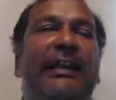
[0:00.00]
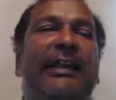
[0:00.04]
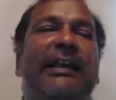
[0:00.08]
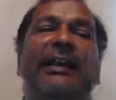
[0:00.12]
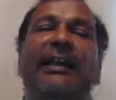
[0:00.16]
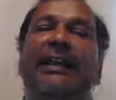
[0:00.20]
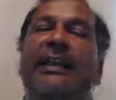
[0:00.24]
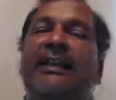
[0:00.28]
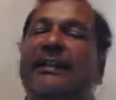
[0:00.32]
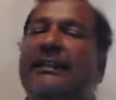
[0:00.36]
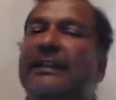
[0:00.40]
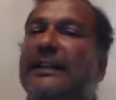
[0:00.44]
and
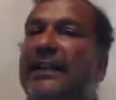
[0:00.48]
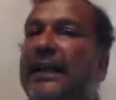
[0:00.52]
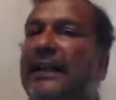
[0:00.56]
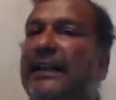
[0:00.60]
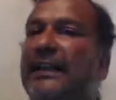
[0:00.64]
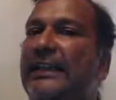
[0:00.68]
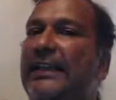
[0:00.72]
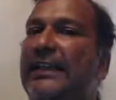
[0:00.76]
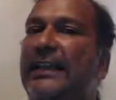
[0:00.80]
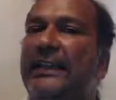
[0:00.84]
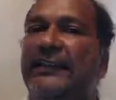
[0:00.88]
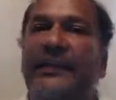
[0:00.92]
he's
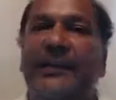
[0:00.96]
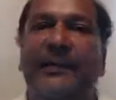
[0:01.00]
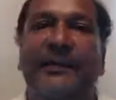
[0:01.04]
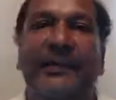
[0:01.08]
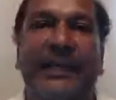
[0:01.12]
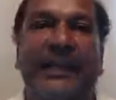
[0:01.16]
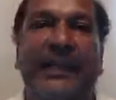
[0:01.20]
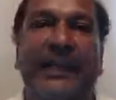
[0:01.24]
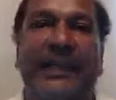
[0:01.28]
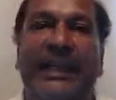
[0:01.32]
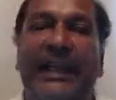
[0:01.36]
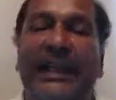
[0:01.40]
not giving
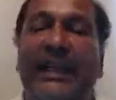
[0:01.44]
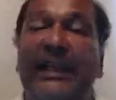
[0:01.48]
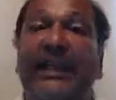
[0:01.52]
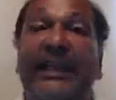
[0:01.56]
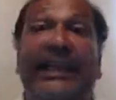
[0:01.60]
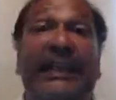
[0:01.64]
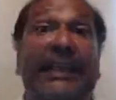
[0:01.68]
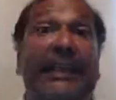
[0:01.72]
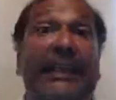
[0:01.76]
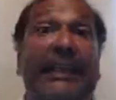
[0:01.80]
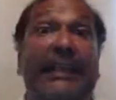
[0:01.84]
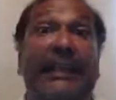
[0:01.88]
me
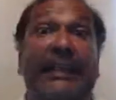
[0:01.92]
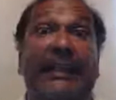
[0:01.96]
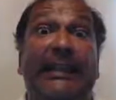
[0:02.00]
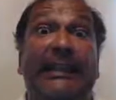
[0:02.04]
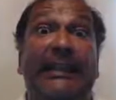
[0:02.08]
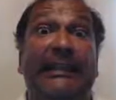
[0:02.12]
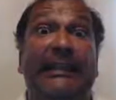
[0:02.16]
any